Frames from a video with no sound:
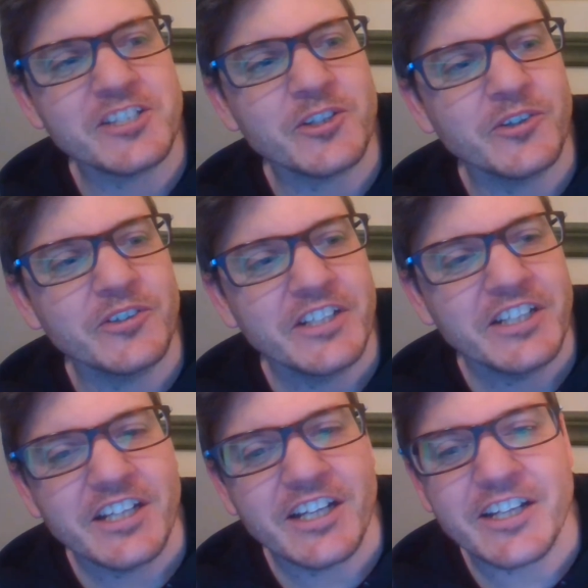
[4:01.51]
So
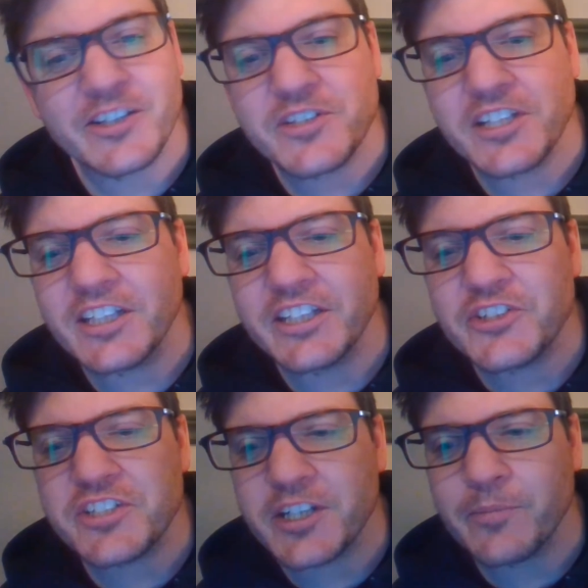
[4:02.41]
there was a little
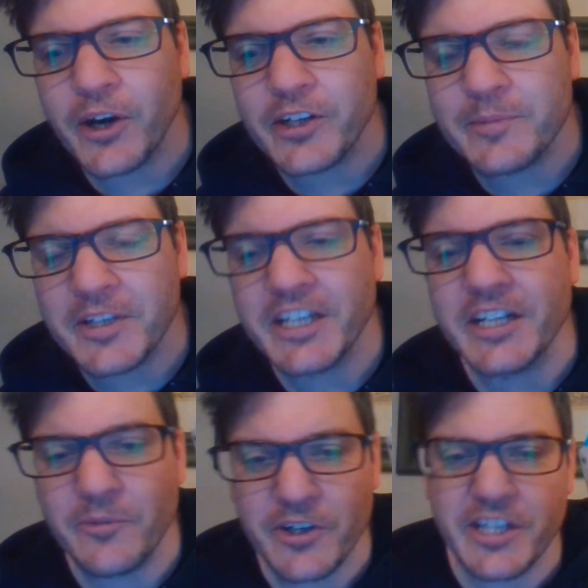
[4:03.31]
interesting part in the
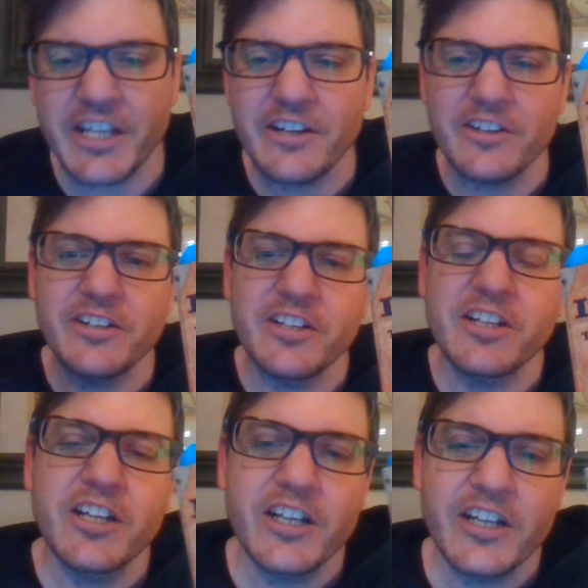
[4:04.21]
beginning where
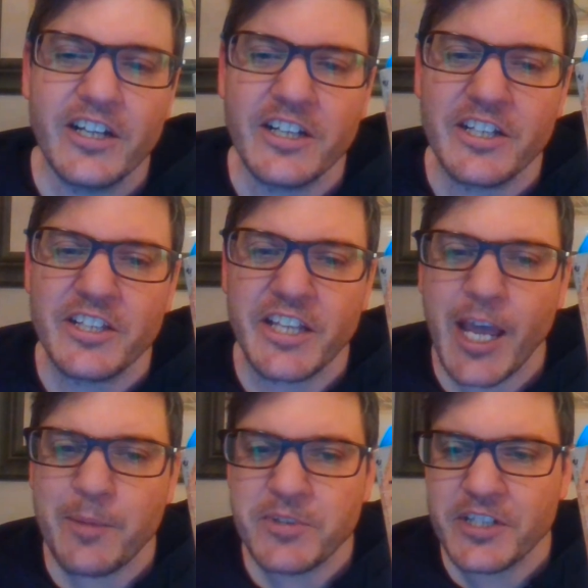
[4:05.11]
the
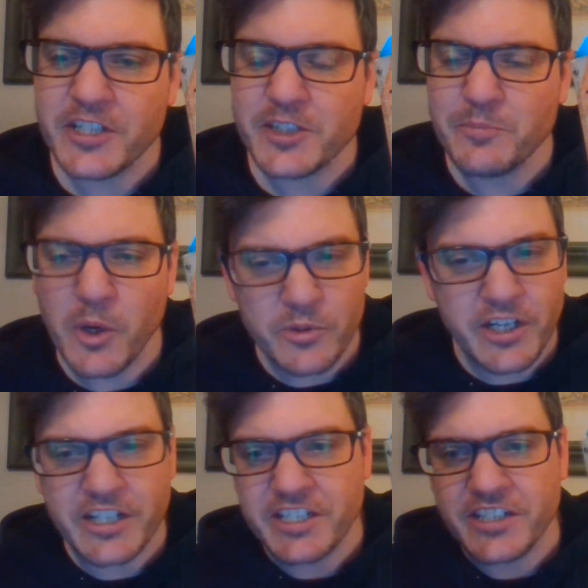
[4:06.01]
captain of this boat